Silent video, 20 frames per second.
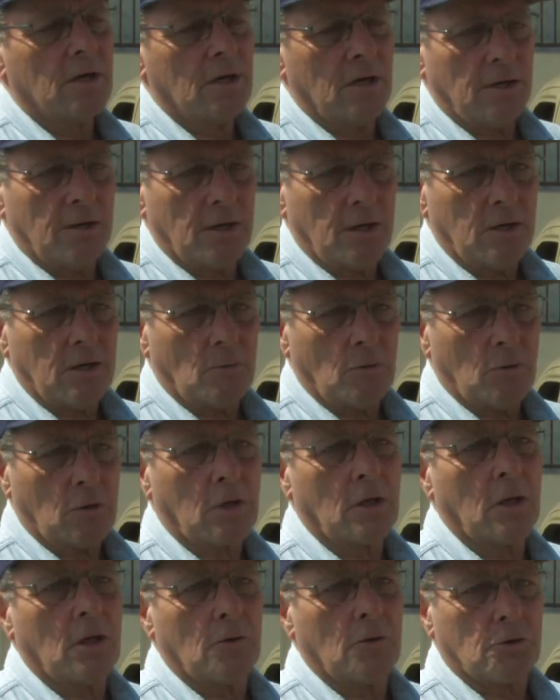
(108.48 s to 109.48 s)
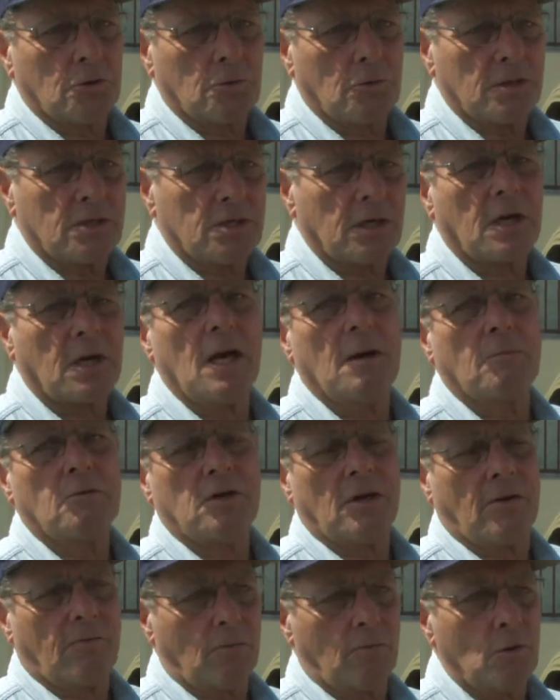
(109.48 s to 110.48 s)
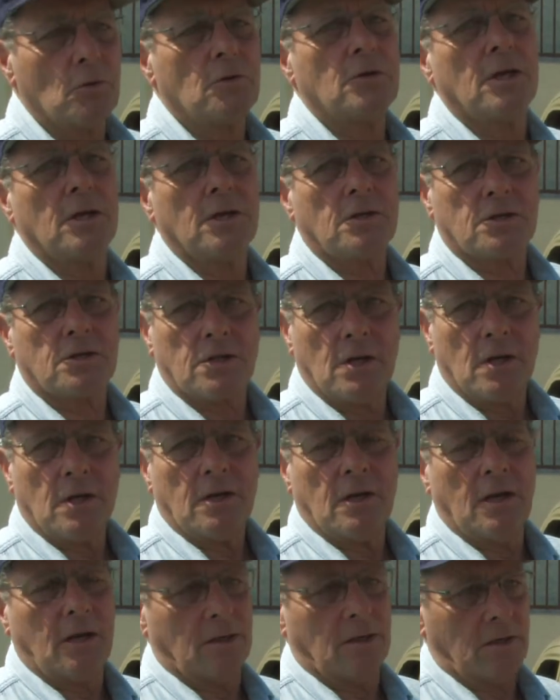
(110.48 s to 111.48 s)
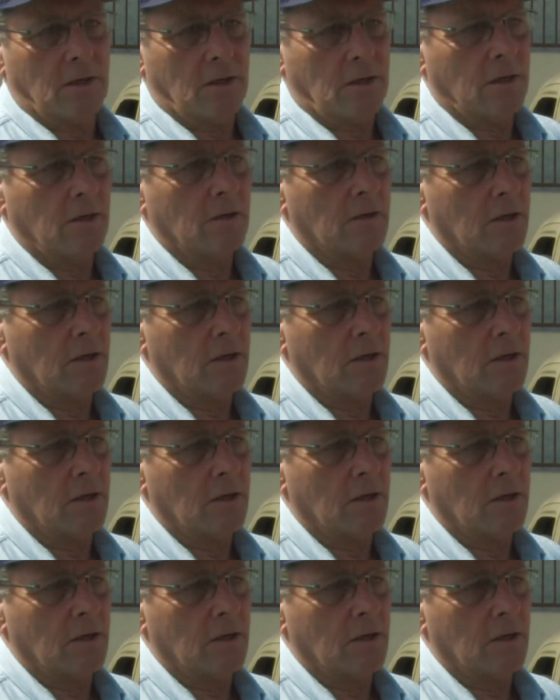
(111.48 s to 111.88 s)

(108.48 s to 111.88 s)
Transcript: and then it will close once the camshaft rotates and the,